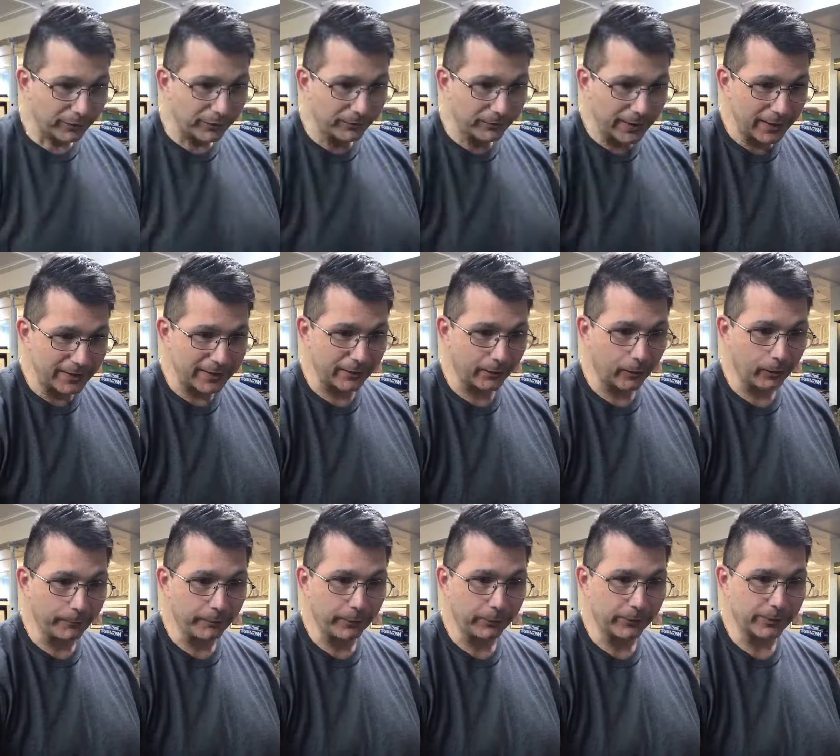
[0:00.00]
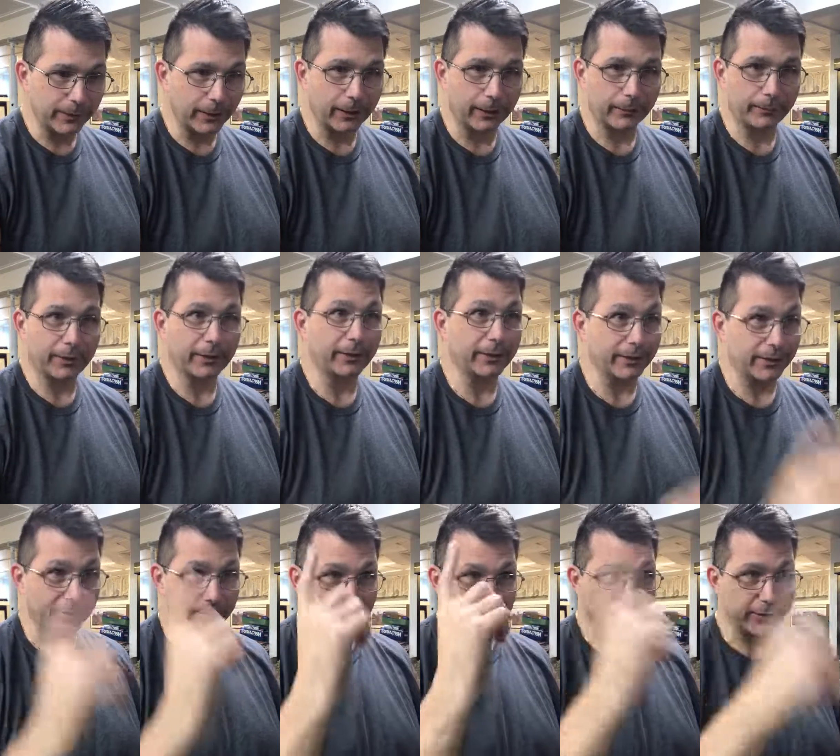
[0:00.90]
if that's the hum you were talking about,
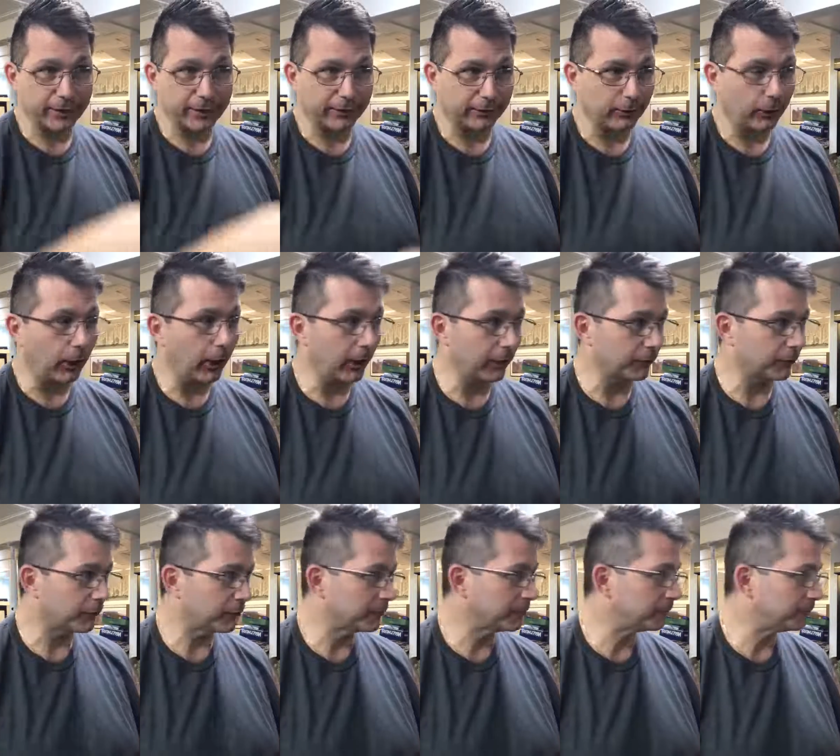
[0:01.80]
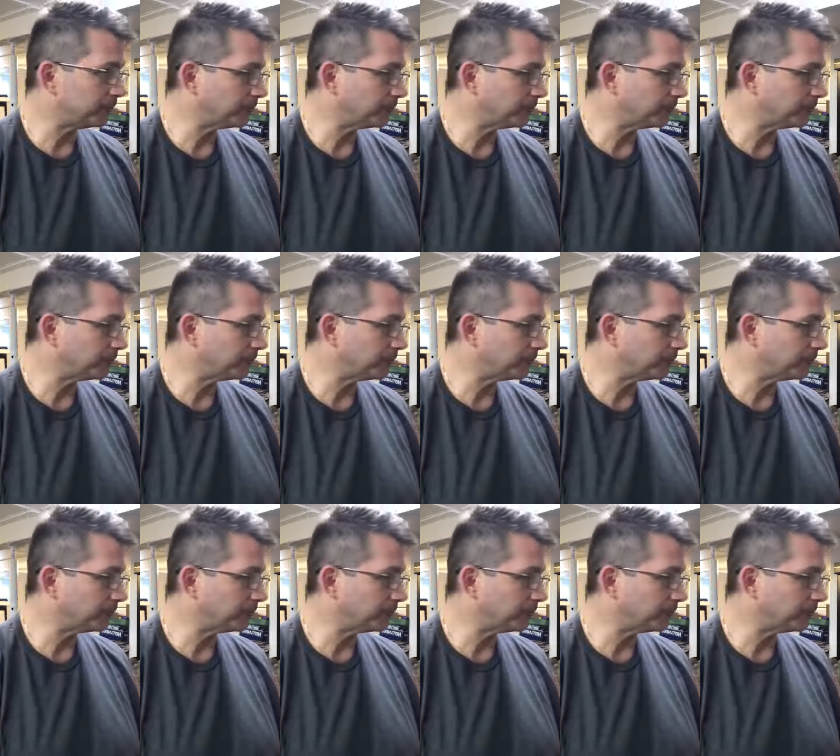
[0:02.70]
because it just kicked off.